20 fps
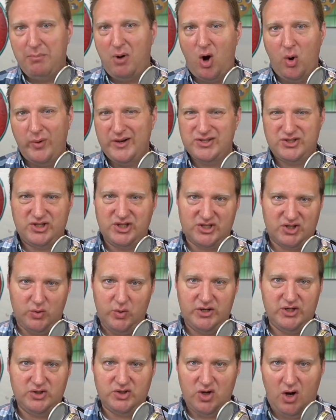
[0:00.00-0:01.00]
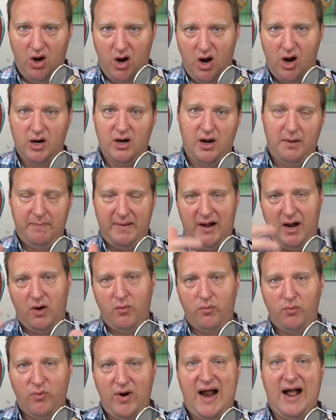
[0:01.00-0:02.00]
I'm always just going to talk about,
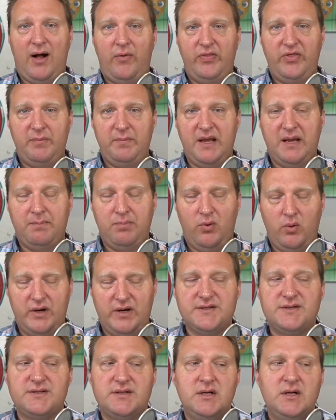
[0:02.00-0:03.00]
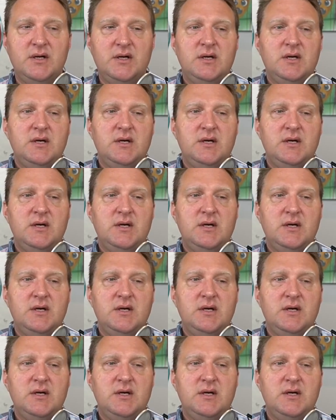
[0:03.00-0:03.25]
around the big points.